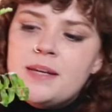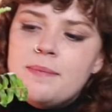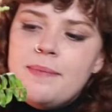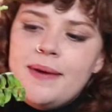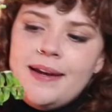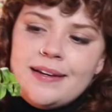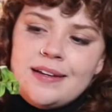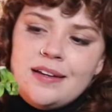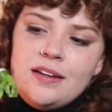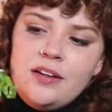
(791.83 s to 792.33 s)

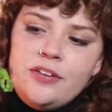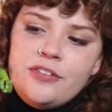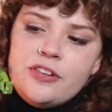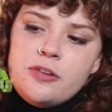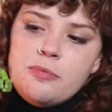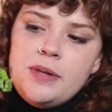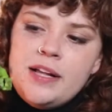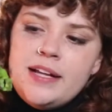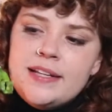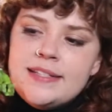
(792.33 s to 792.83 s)
back. A lot of
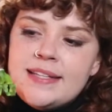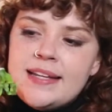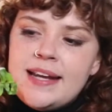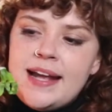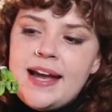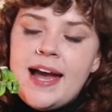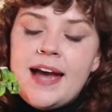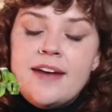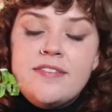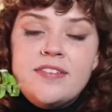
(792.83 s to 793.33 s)
the plants that
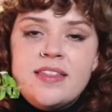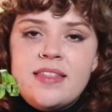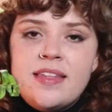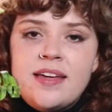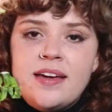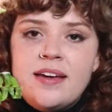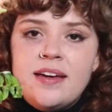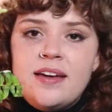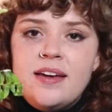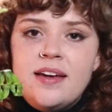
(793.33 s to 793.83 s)
I have in
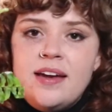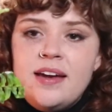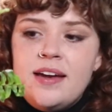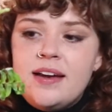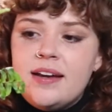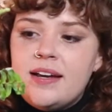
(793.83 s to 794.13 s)
there,